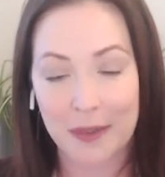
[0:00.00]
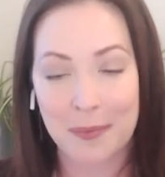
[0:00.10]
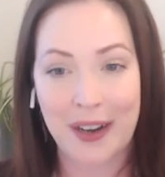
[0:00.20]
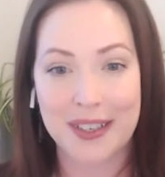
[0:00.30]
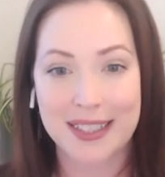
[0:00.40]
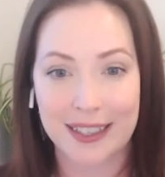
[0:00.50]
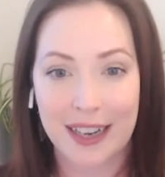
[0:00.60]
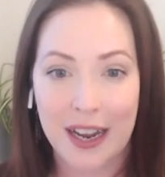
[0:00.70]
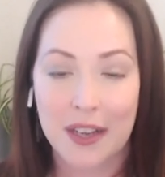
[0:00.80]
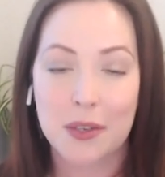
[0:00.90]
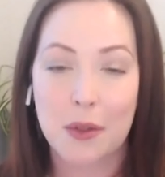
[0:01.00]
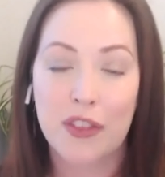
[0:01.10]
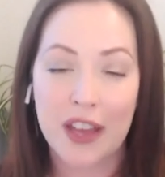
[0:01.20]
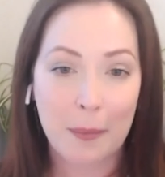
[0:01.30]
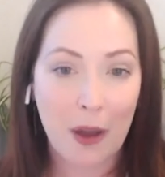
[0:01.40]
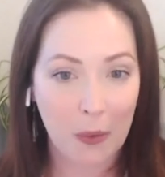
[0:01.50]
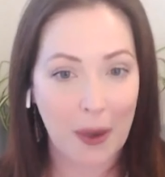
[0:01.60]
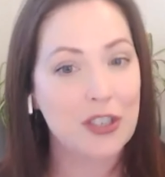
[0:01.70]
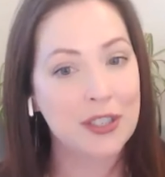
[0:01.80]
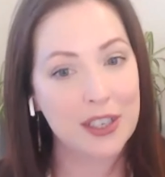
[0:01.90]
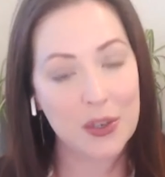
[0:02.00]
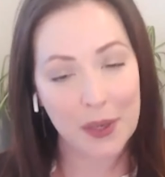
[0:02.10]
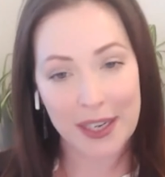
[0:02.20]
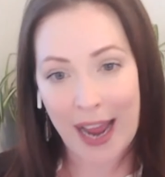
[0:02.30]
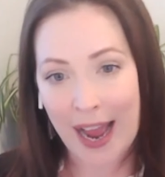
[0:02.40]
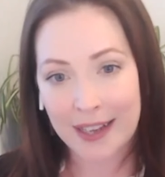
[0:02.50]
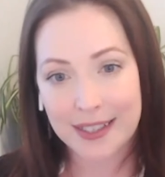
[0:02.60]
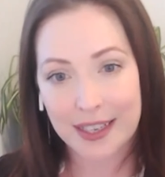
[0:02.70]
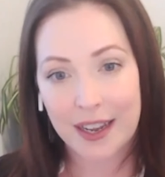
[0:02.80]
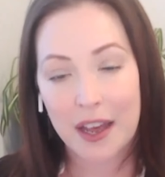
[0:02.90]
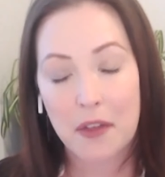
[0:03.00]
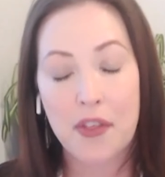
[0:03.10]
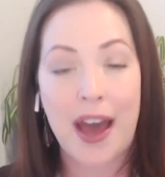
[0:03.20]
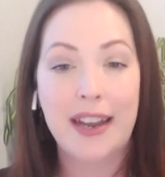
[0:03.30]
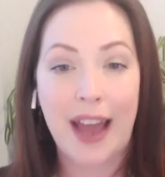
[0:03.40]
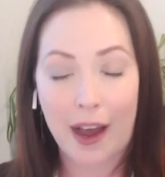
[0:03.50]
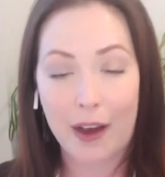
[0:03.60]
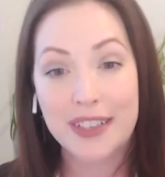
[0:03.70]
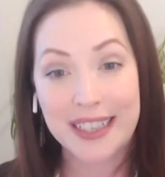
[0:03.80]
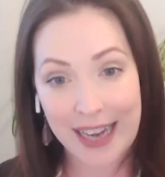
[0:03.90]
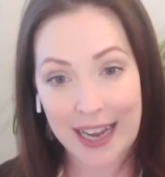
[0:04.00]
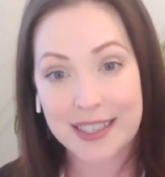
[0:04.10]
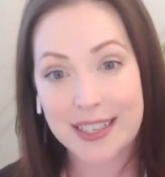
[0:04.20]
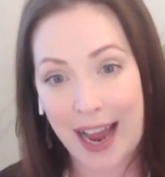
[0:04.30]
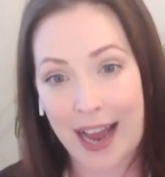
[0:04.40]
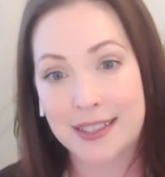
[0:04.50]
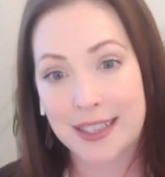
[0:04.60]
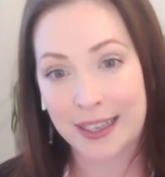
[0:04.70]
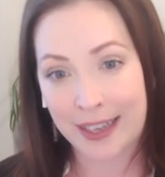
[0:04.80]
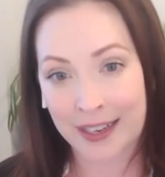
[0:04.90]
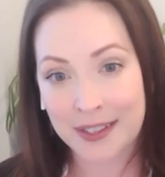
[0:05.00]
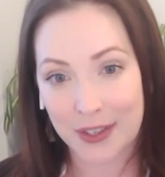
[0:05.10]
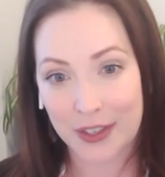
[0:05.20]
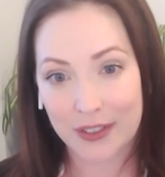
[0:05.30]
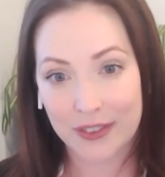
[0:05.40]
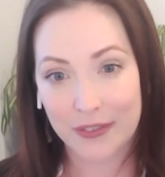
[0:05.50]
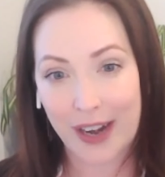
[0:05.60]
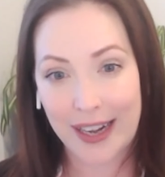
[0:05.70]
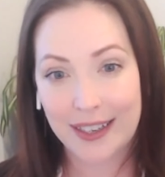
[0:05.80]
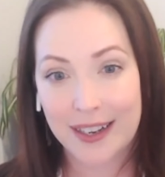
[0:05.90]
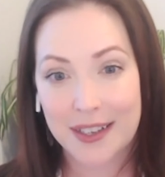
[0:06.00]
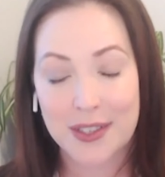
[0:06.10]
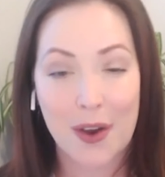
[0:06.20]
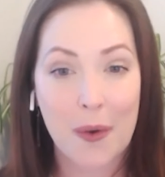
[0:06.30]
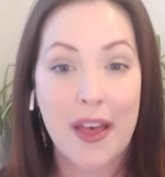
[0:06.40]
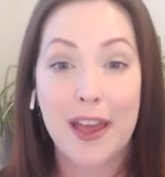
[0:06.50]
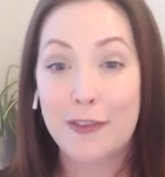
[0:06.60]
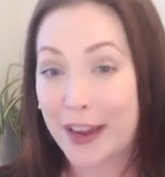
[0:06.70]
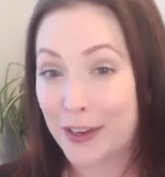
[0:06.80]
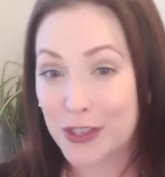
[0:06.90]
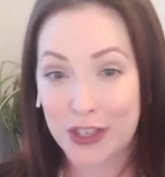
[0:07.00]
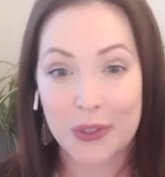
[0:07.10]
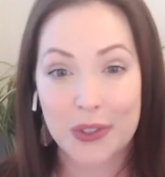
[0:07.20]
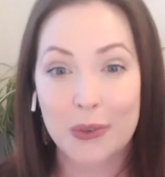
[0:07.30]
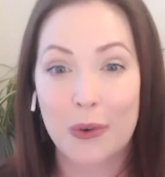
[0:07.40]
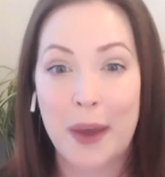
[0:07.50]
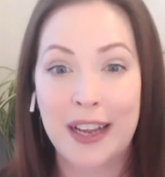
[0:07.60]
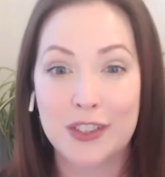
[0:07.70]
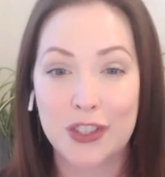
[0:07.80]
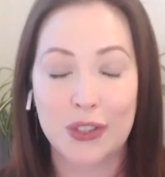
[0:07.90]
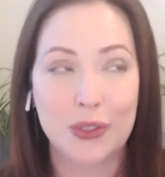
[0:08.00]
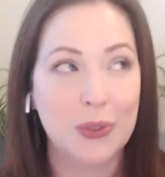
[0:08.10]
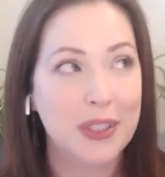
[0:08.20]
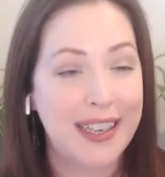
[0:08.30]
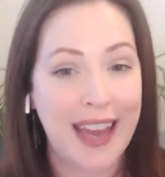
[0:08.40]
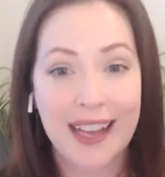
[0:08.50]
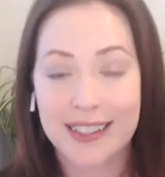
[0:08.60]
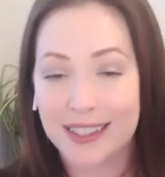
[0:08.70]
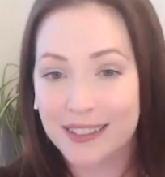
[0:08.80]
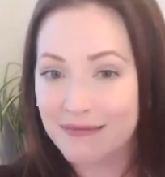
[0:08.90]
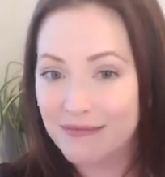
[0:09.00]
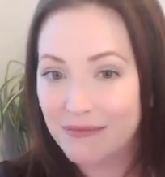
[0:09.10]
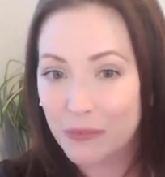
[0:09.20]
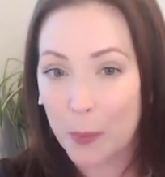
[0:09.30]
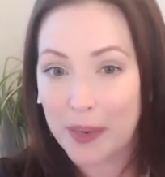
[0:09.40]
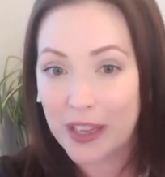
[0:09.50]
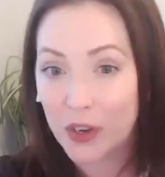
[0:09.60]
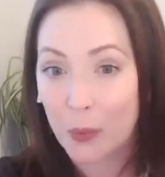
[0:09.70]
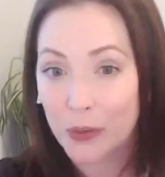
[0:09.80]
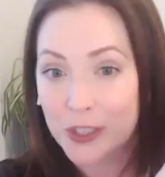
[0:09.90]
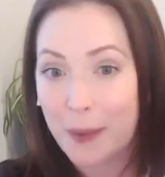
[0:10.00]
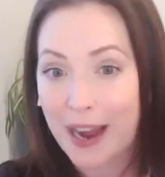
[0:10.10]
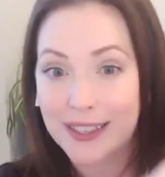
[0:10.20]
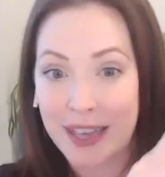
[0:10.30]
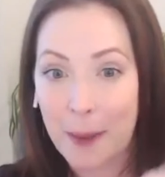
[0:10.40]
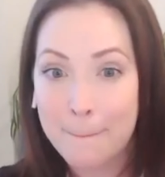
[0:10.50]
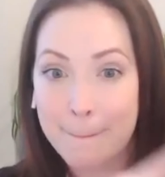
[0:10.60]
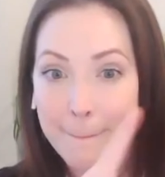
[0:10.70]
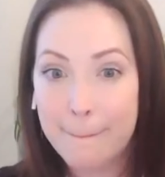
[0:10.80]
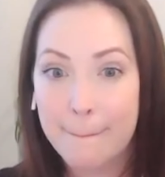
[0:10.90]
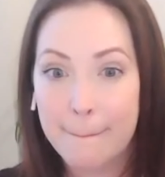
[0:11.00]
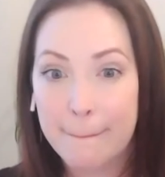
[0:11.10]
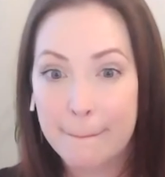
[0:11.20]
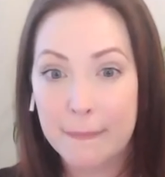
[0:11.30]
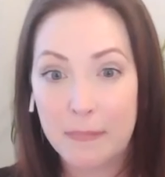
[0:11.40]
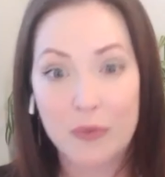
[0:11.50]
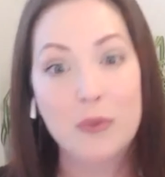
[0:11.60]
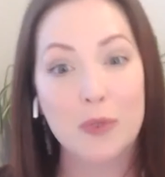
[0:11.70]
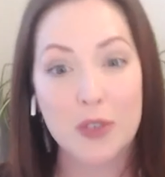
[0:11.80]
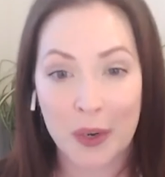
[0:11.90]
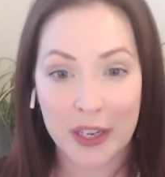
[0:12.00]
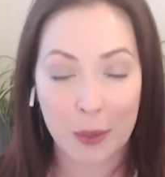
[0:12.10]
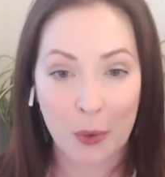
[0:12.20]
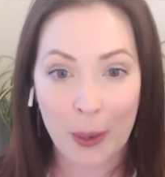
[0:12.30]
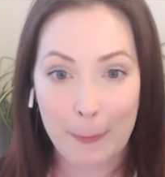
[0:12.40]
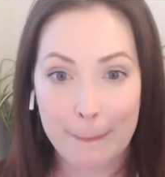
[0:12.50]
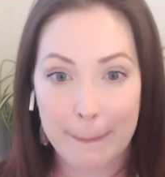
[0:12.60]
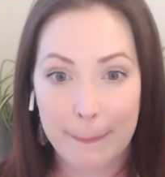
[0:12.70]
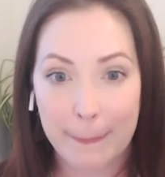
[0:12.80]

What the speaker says: comparison. So think about questions that you can ask that have yes as an answer, right? So if I could show you a way to repeat their words back to them, would you want to hear more?